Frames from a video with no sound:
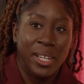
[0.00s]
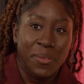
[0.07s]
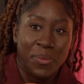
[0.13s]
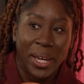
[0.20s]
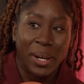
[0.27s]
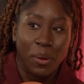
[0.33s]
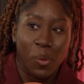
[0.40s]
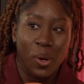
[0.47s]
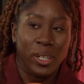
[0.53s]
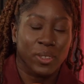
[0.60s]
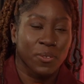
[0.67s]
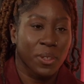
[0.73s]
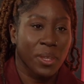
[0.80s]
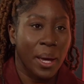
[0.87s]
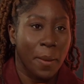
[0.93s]
that works
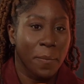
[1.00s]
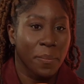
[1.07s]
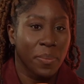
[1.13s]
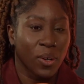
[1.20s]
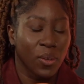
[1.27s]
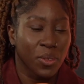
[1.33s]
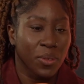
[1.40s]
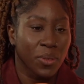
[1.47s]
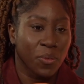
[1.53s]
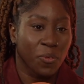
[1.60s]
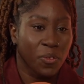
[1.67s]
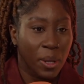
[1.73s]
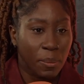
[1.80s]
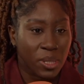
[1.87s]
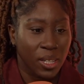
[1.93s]
for them. But on the
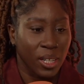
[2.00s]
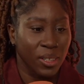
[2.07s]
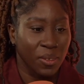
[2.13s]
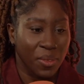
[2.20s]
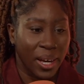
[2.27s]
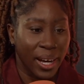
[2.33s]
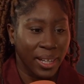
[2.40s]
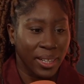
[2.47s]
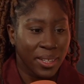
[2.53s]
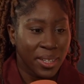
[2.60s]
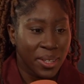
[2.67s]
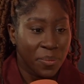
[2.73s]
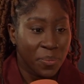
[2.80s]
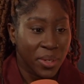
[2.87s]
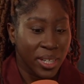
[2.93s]
flip side of that,
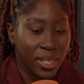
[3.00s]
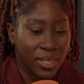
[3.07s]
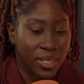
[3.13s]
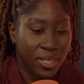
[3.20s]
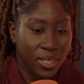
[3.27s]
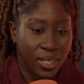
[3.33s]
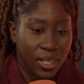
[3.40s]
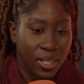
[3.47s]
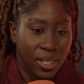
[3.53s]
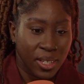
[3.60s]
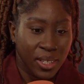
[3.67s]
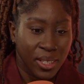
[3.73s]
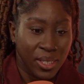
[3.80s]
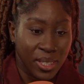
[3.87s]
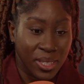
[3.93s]
it's
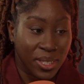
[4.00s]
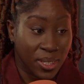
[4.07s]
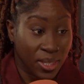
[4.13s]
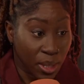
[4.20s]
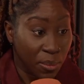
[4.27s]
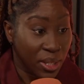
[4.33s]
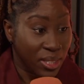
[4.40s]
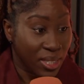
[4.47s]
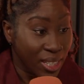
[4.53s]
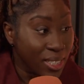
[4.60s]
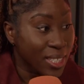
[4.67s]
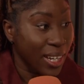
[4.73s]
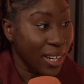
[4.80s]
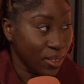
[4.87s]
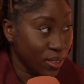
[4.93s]
some of the
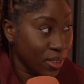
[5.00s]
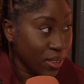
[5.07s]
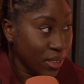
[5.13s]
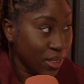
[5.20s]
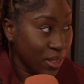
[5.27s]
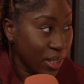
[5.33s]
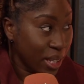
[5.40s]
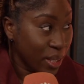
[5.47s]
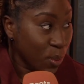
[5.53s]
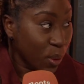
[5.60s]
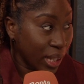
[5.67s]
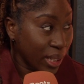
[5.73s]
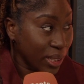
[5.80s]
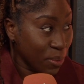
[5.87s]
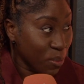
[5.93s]
details is what
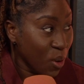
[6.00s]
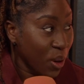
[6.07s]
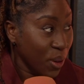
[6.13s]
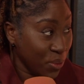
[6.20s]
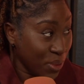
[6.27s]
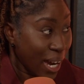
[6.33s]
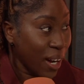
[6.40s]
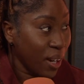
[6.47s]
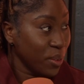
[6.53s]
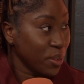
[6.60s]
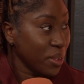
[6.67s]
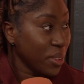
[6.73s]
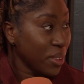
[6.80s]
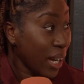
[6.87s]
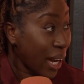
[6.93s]
them
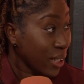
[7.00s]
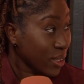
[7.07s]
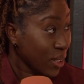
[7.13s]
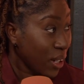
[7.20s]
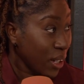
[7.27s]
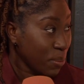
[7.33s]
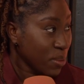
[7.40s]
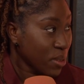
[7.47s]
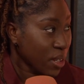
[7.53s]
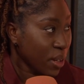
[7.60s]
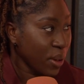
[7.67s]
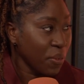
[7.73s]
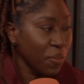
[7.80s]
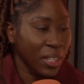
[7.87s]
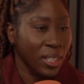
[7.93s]
down at times. So
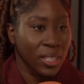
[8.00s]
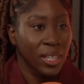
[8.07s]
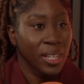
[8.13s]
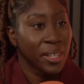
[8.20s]
I think